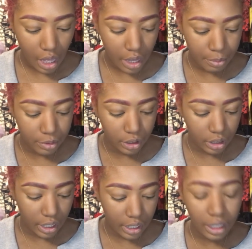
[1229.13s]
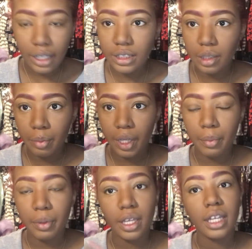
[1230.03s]
I like to bake
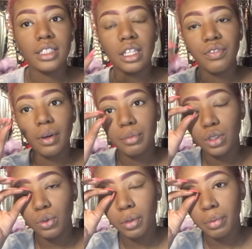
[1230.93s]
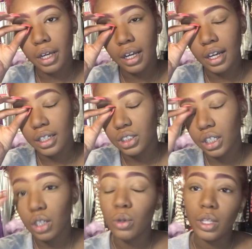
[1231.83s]
because if I'm doing my
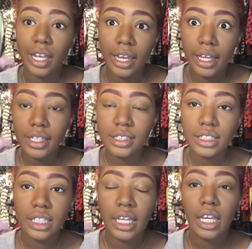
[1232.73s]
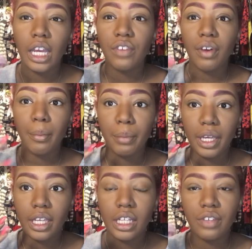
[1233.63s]
eyeshadow last, if I'm
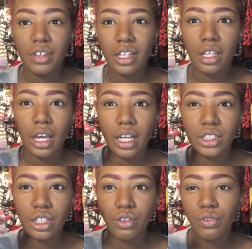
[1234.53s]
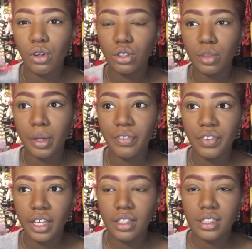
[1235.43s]
baking, if any eyeshadow falls on my
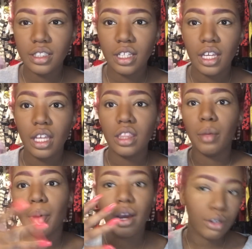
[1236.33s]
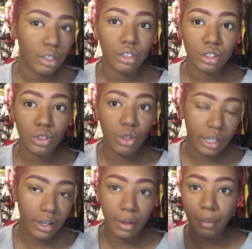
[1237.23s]
face, the powder will soak
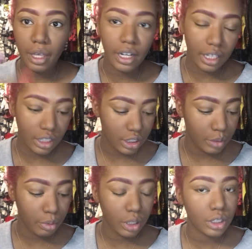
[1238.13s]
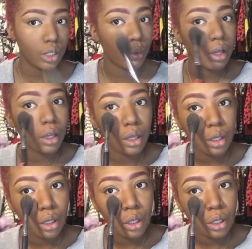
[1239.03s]
it up and I can just brush it away.
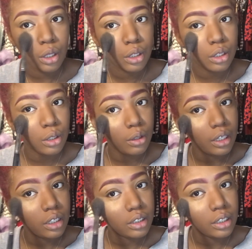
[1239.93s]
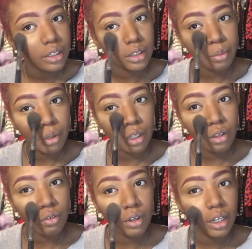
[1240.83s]
So I just like to bake
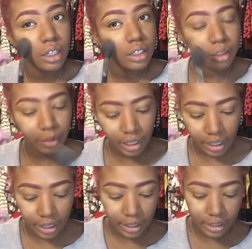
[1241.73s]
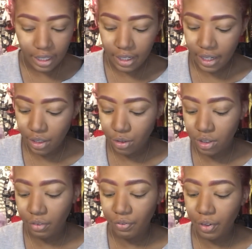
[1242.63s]
right under my eye, and I use
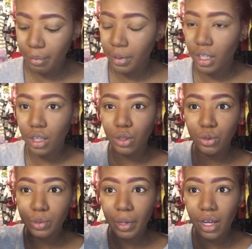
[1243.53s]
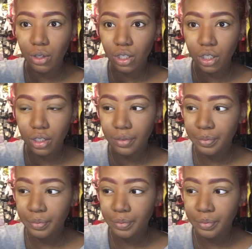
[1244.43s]
the Fit Me Loose Powder